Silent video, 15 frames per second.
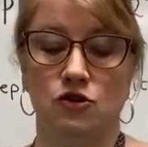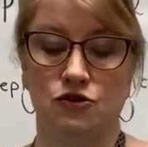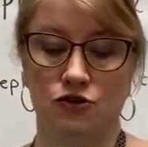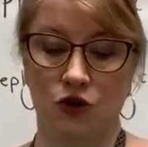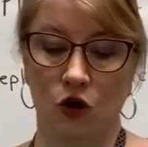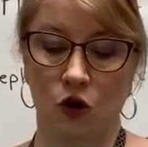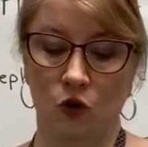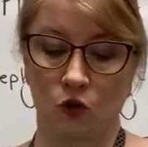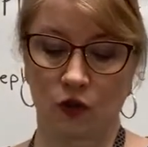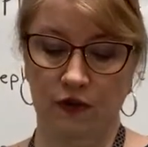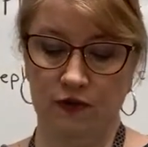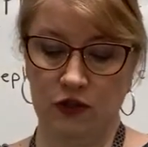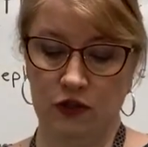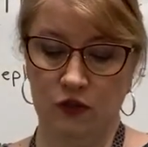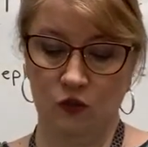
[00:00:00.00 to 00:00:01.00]
So
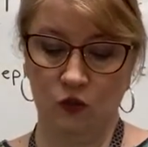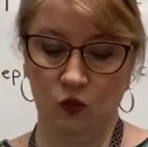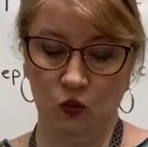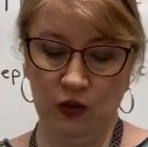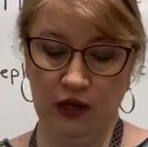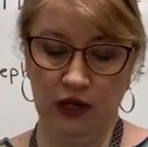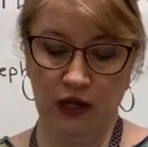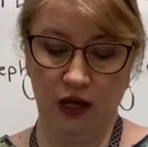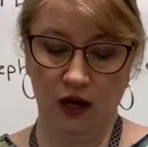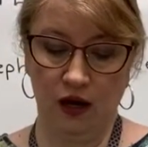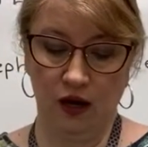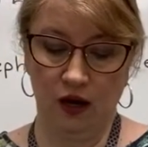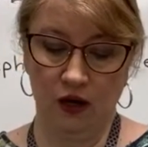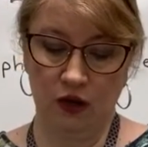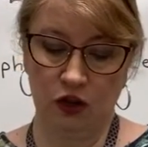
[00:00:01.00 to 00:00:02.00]
we we
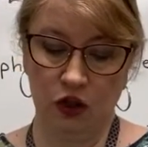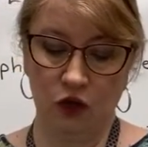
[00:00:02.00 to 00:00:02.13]
uh,